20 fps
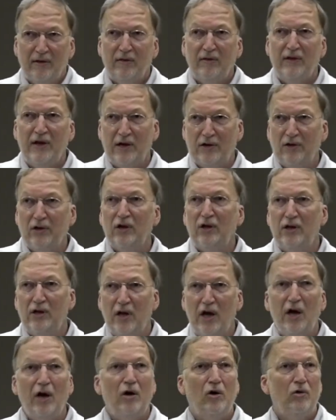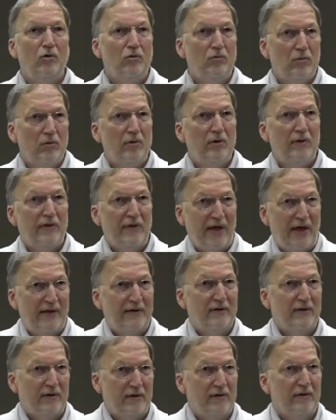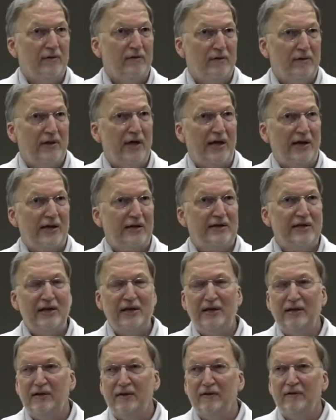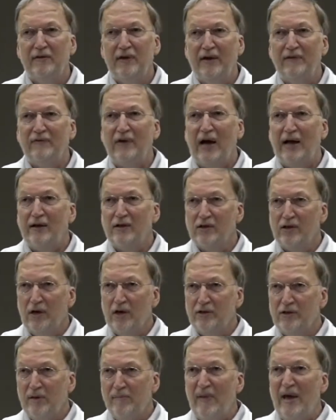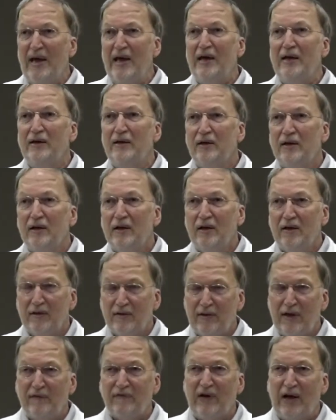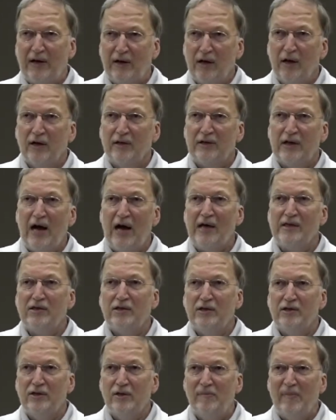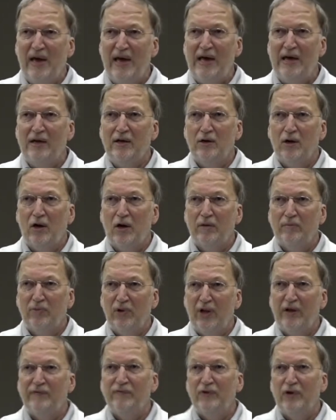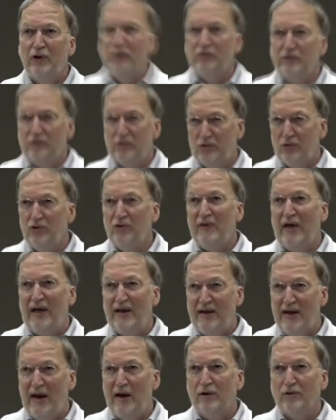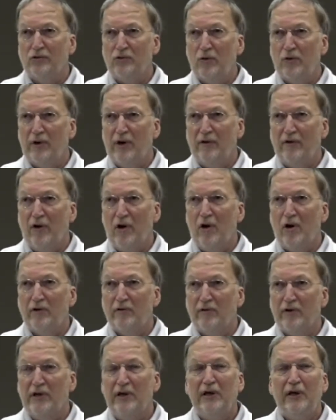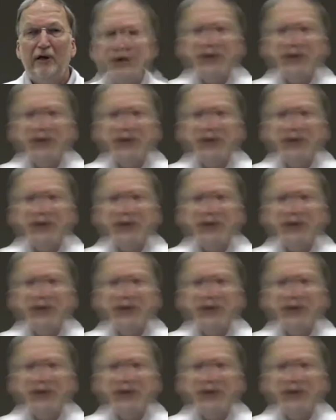they're going to know that indeed they've got a demand, they've got a constant demand on blood flow through that narrow coronary artery,